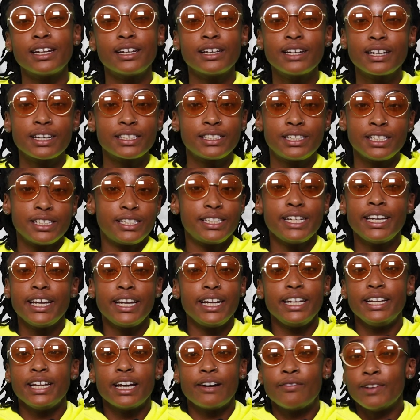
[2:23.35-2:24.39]
say to her because shit, she
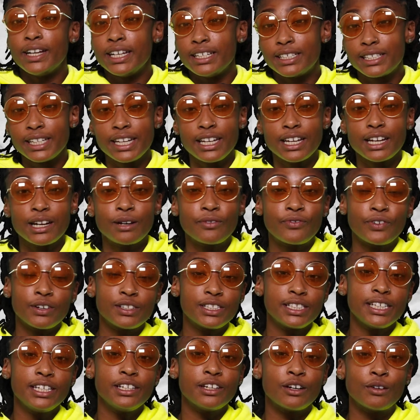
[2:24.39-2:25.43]
ain't never even seen her
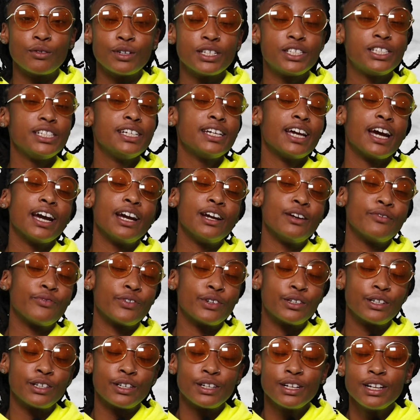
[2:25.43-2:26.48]
before. She didn't know where she came
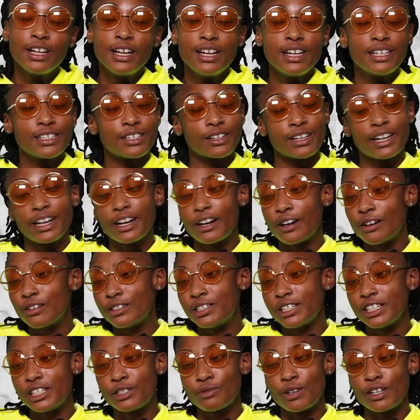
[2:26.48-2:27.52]
from. So that
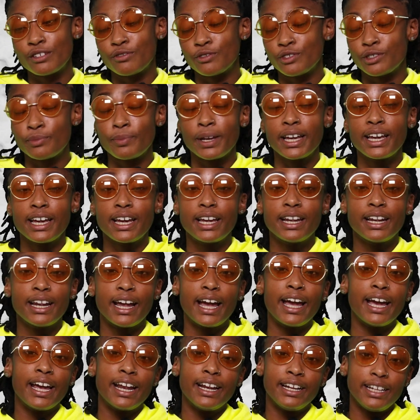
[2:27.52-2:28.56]
whole situation was
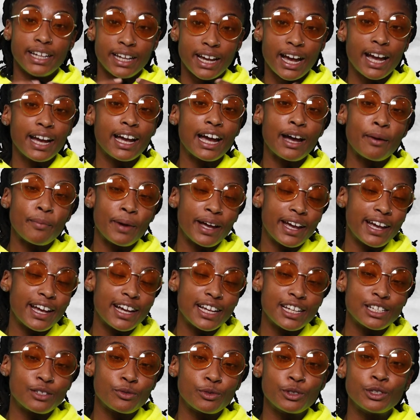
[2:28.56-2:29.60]
bad. And yeah, I got my
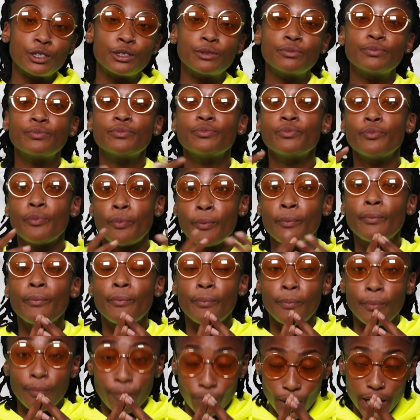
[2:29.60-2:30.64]
ass whooped
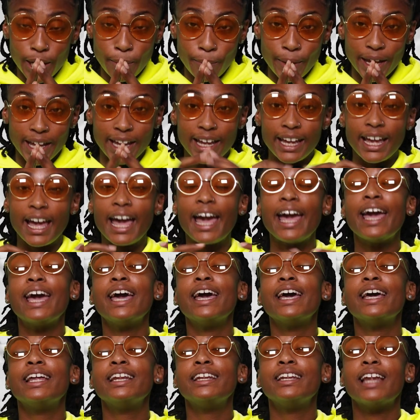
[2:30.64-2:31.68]
pretty bad,
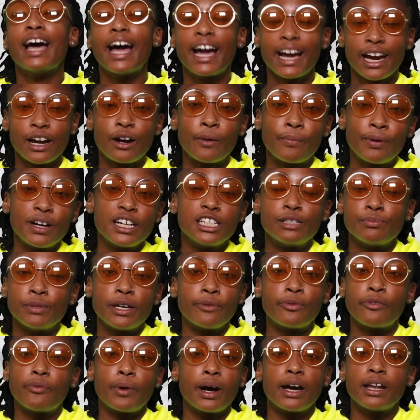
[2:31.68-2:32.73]
and I got on
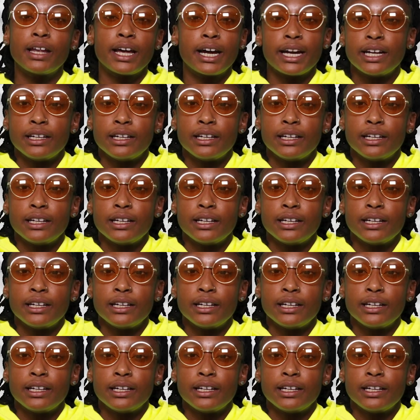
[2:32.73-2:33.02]
punishment for probably